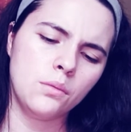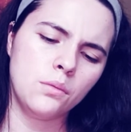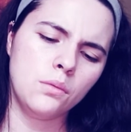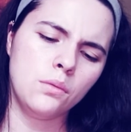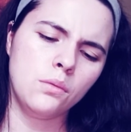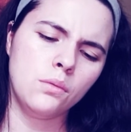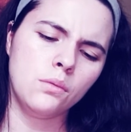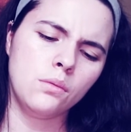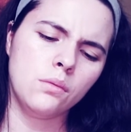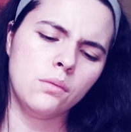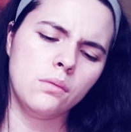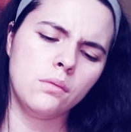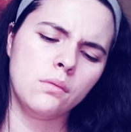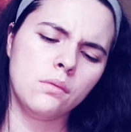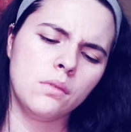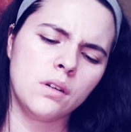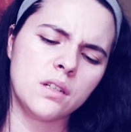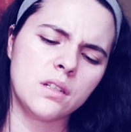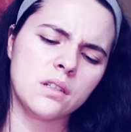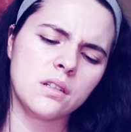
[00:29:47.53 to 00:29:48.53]
Ooh,
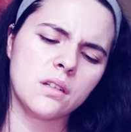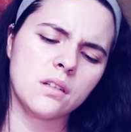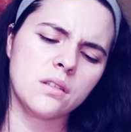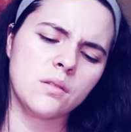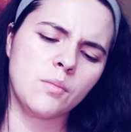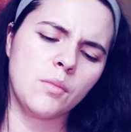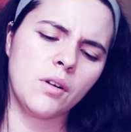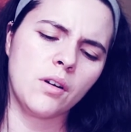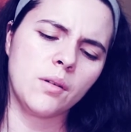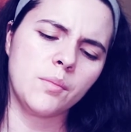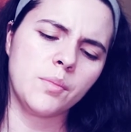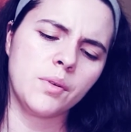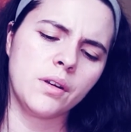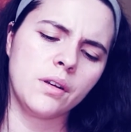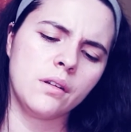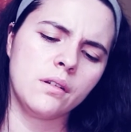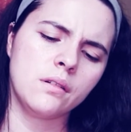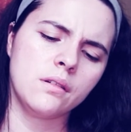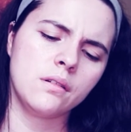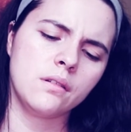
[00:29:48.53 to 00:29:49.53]
I just got some heart
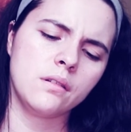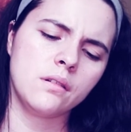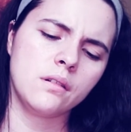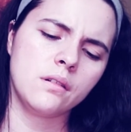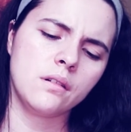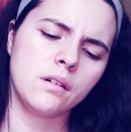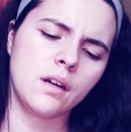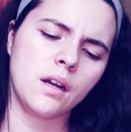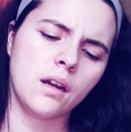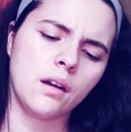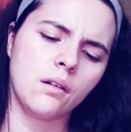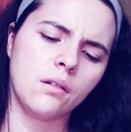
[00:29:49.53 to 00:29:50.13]
pain. Ow.